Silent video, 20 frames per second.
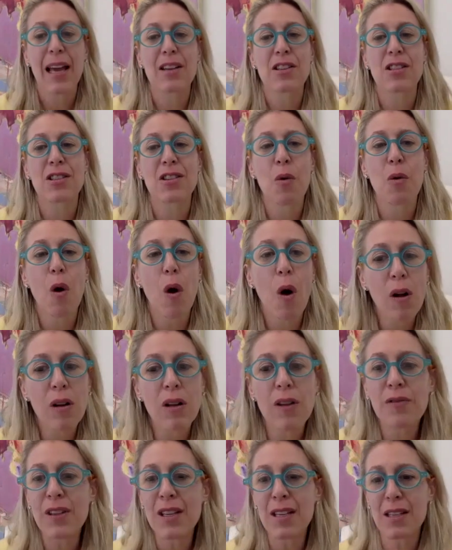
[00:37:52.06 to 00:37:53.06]
And so all
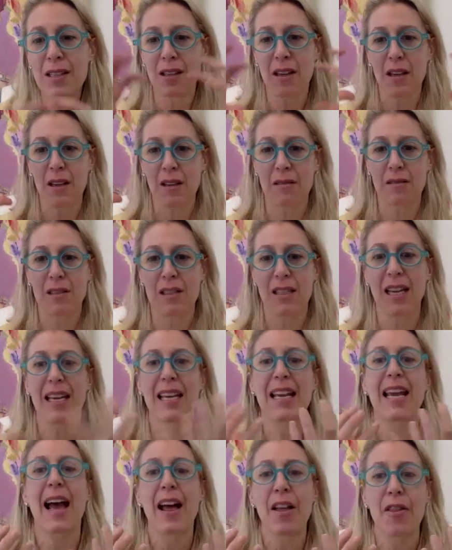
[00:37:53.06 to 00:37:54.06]
of these
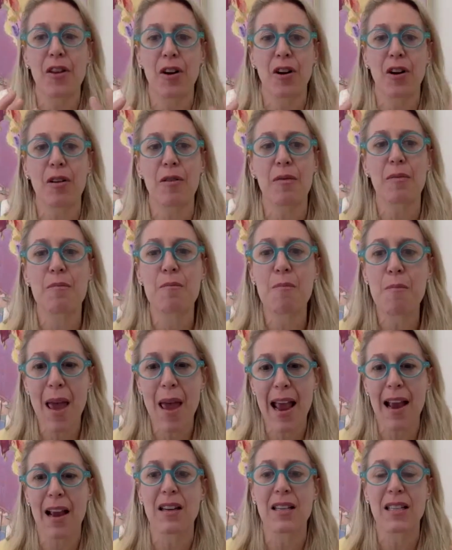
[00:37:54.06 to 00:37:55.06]
together
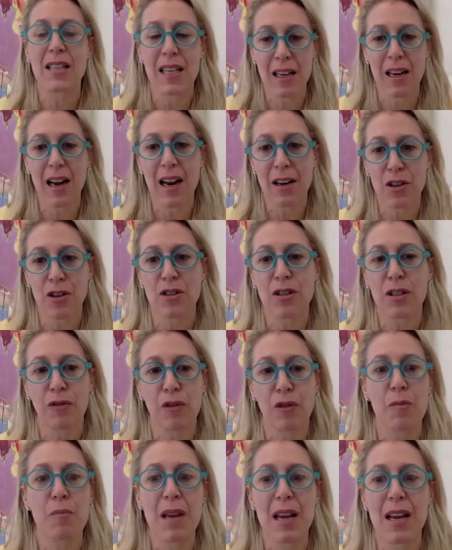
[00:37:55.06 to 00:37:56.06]
make teenagers,
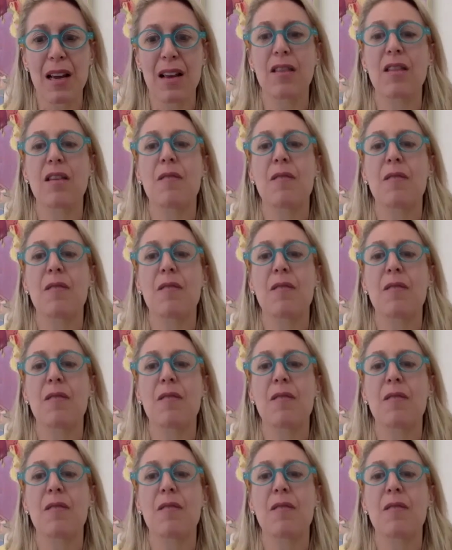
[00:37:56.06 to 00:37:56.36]
for me,